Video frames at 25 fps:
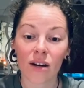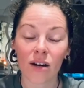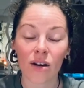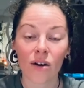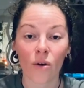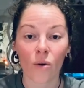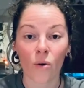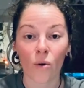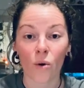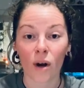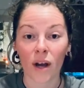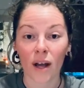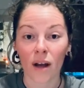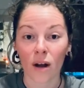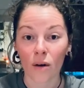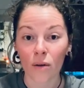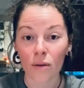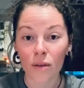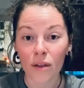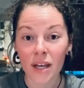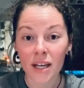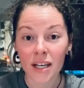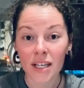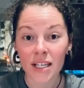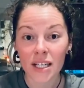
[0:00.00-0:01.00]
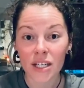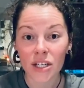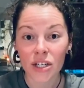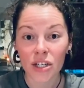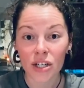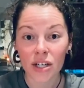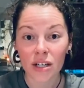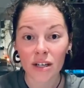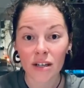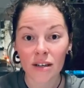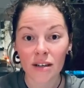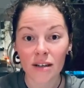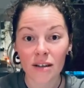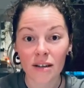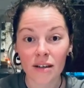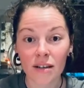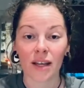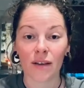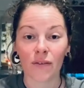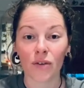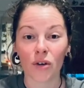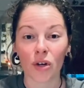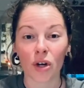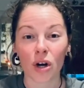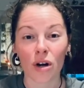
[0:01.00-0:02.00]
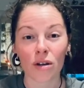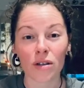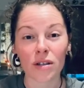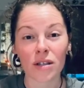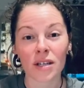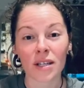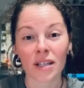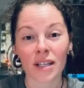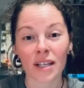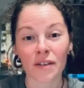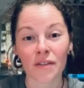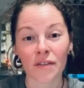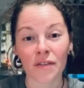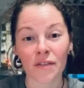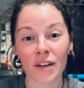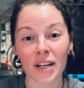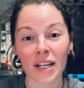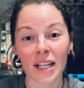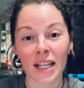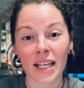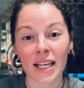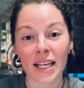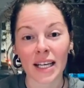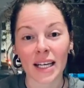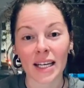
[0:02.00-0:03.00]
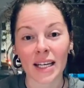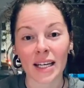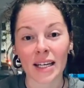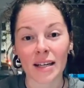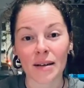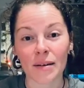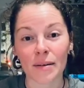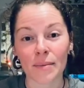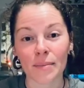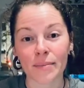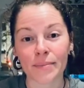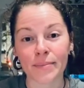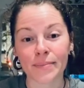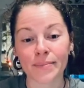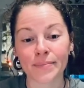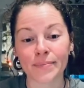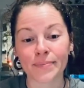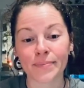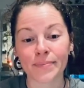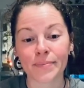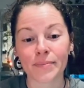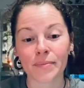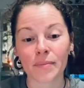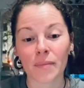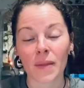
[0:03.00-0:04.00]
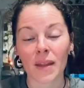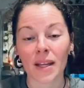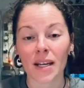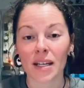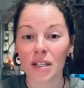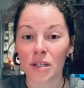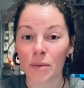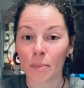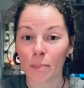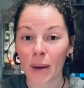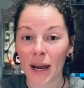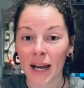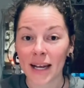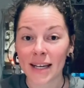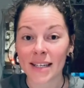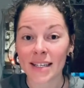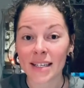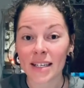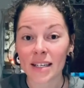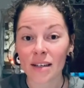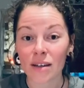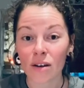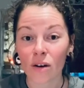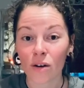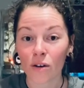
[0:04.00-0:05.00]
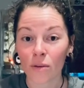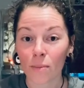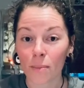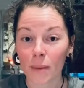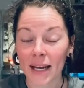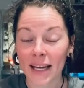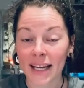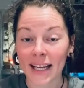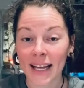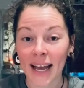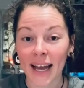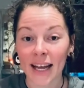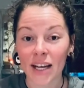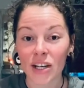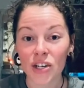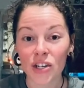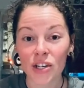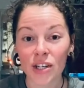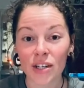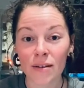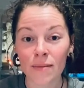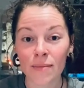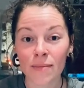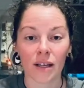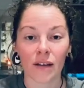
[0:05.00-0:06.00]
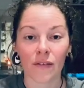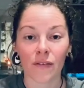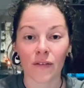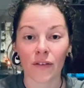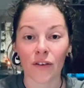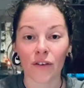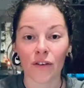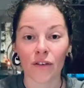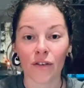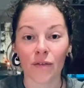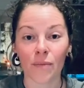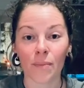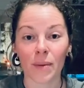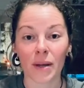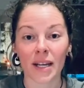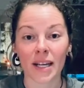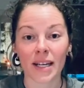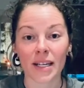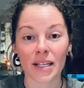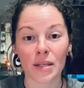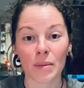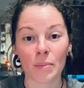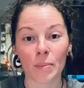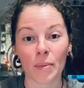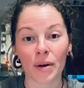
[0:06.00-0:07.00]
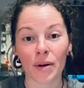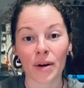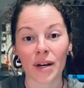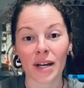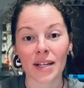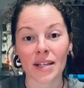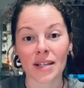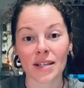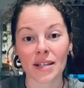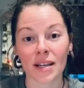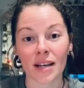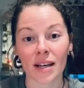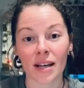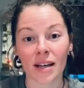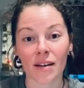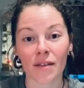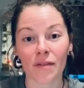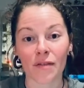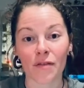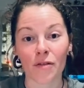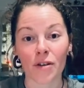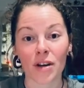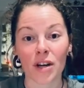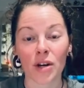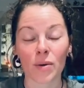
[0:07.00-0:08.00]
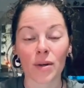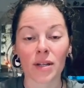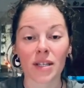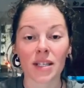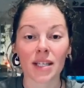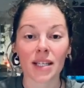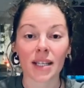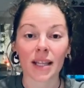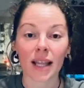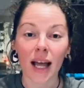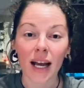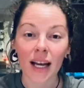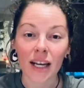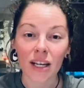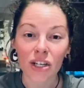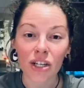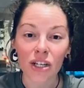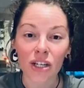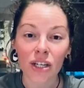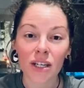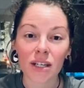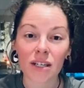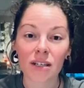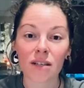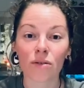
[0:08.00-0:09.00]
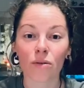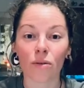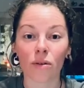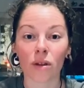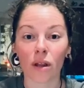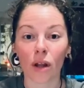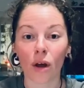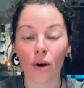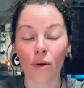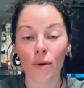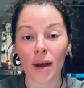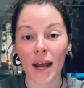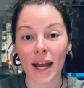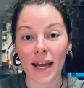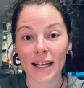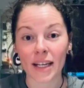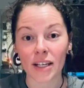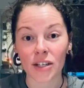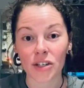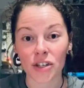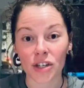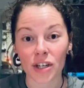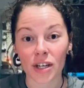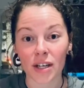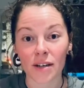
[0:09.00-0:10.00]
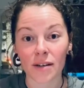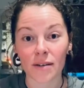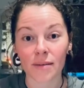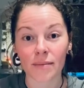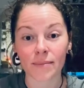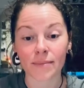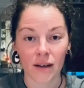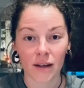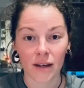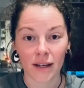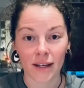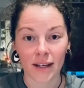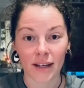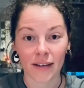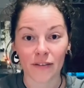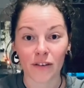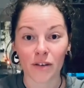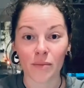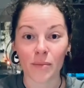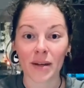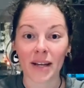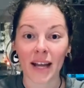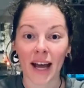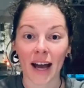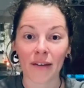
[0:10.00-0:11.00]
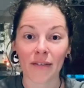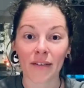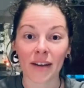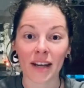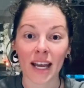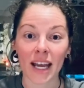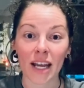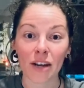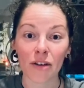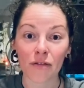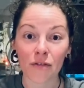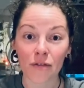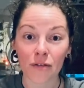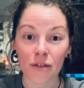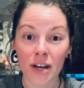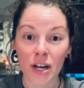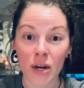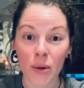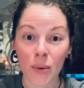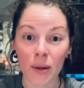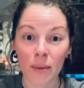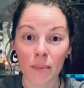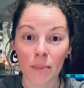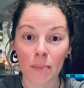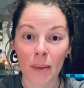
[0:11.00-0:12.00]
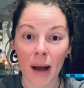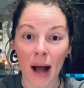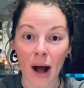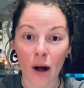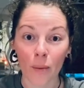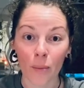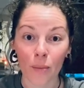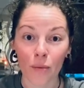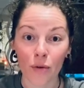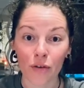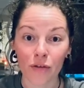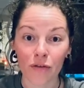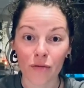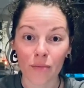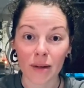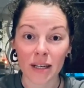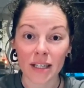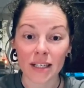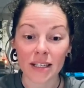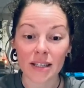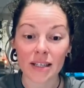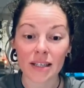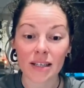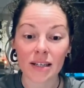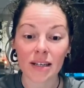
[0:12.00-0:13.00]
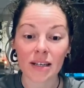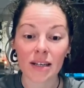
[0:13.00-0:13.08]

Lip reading: or health condition, if you're constantly feeling dependent on medication, if you've been experiencing frequent sluggishness or low energy, if you've been having infrequent bowel movements